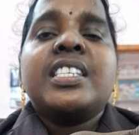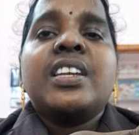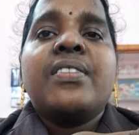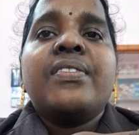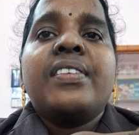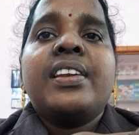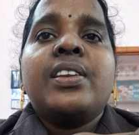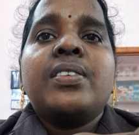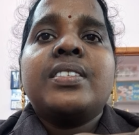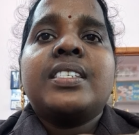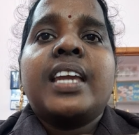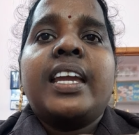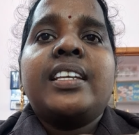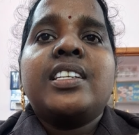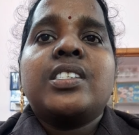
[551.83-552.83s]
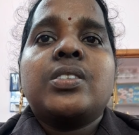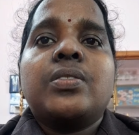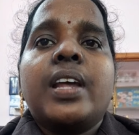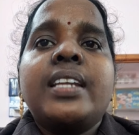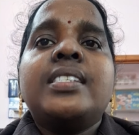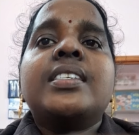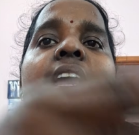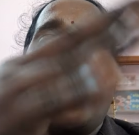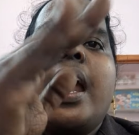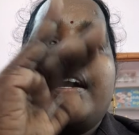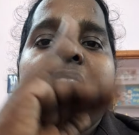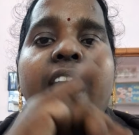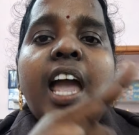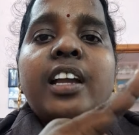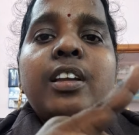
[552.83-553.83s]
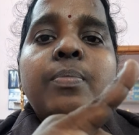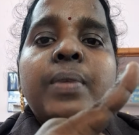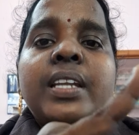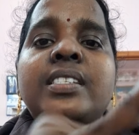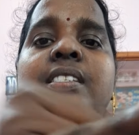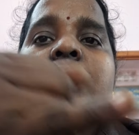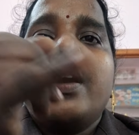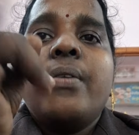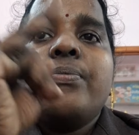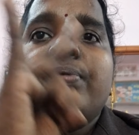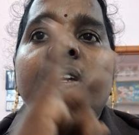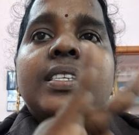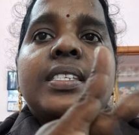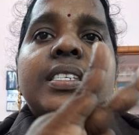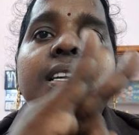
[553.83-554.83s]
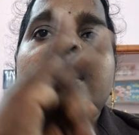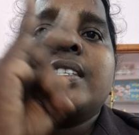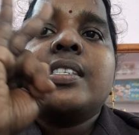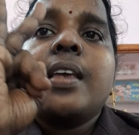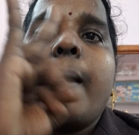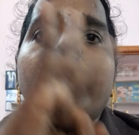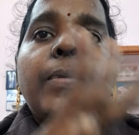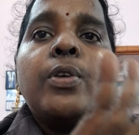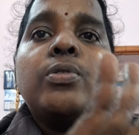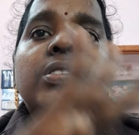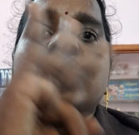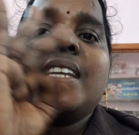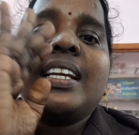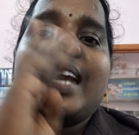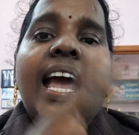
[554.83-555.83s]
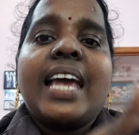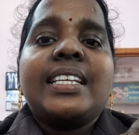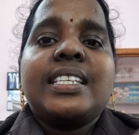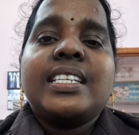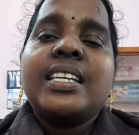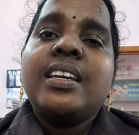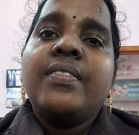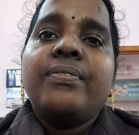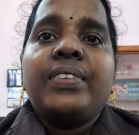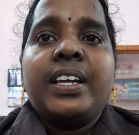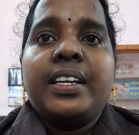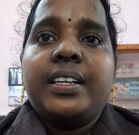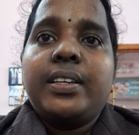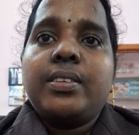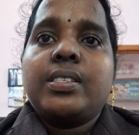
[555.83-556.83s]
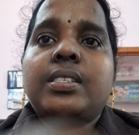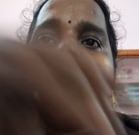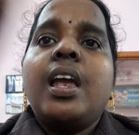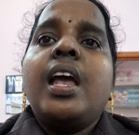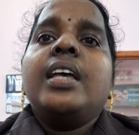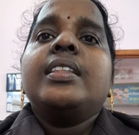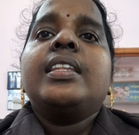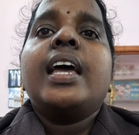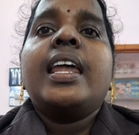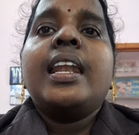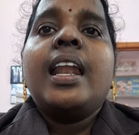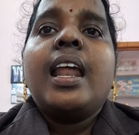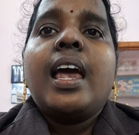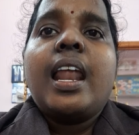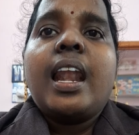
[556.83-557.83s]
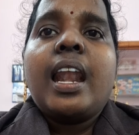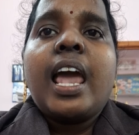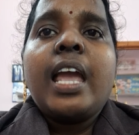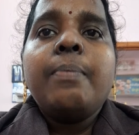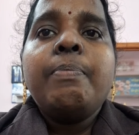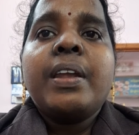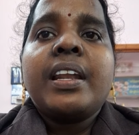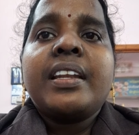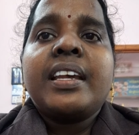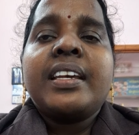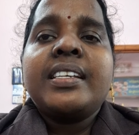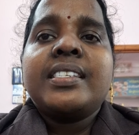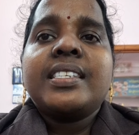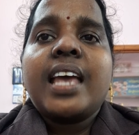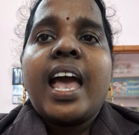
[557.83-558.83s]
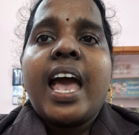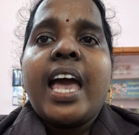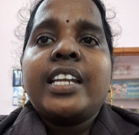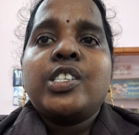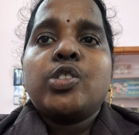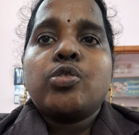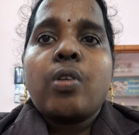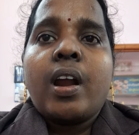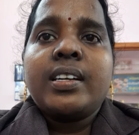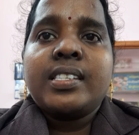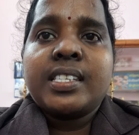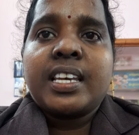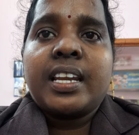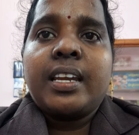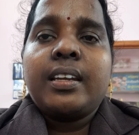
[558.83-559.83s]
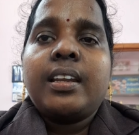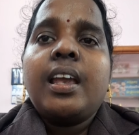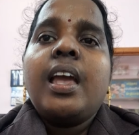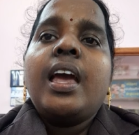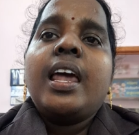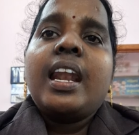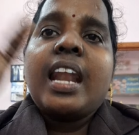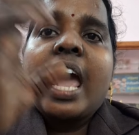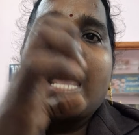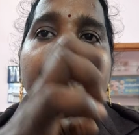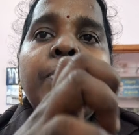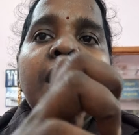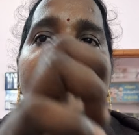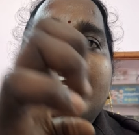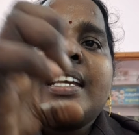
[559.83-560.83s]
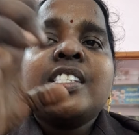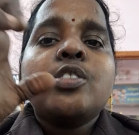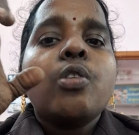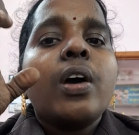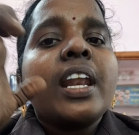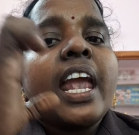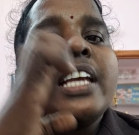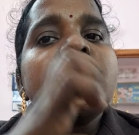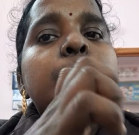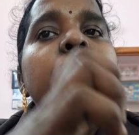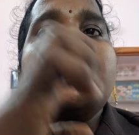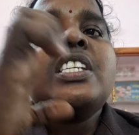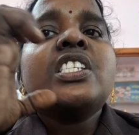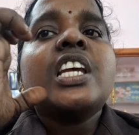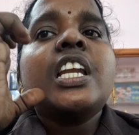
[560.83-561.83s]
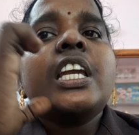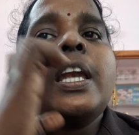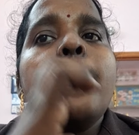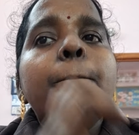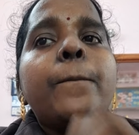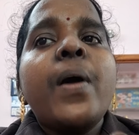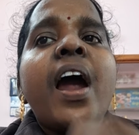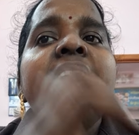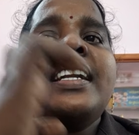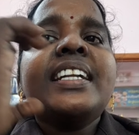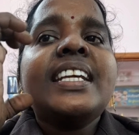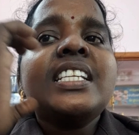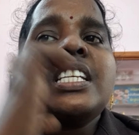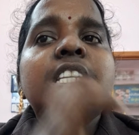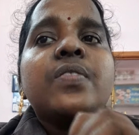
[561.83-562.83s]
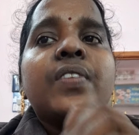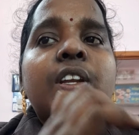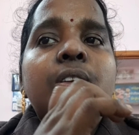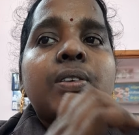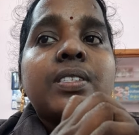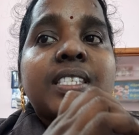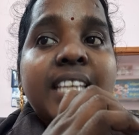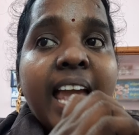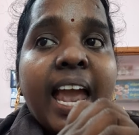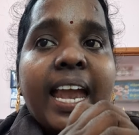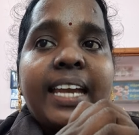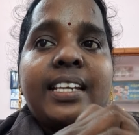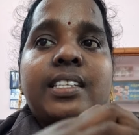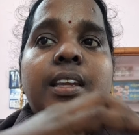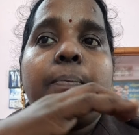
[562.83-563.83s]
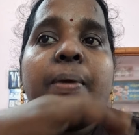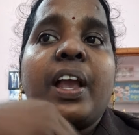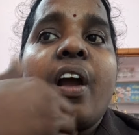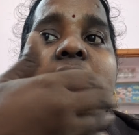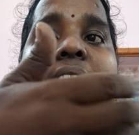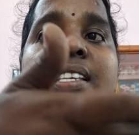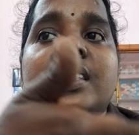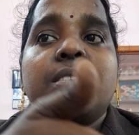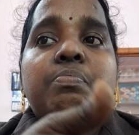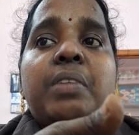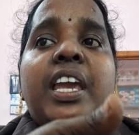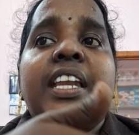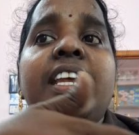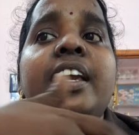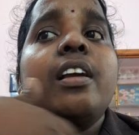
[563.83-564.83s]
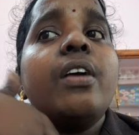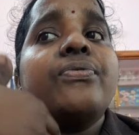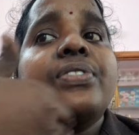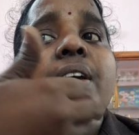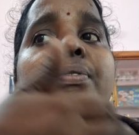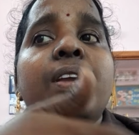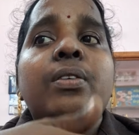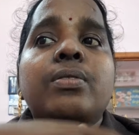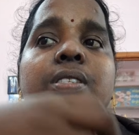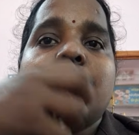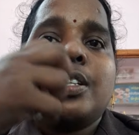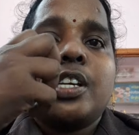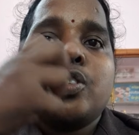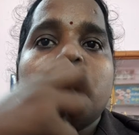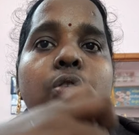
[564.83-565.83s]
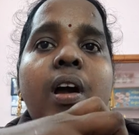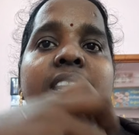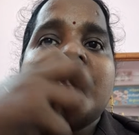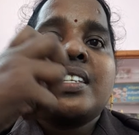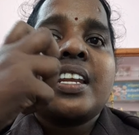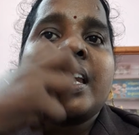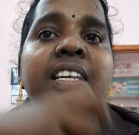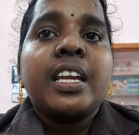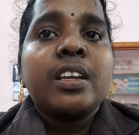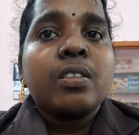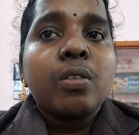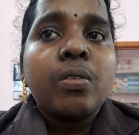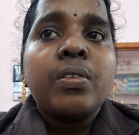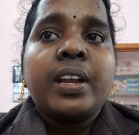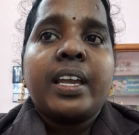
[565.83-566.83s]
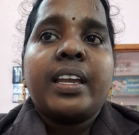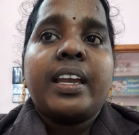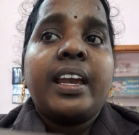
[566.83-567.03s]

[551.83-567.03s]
in Windows 8 students? Documents, pictures, music and videos. Then libraries and start screen. Libraries are especially important in Windows 8 because many of the views in the start screen including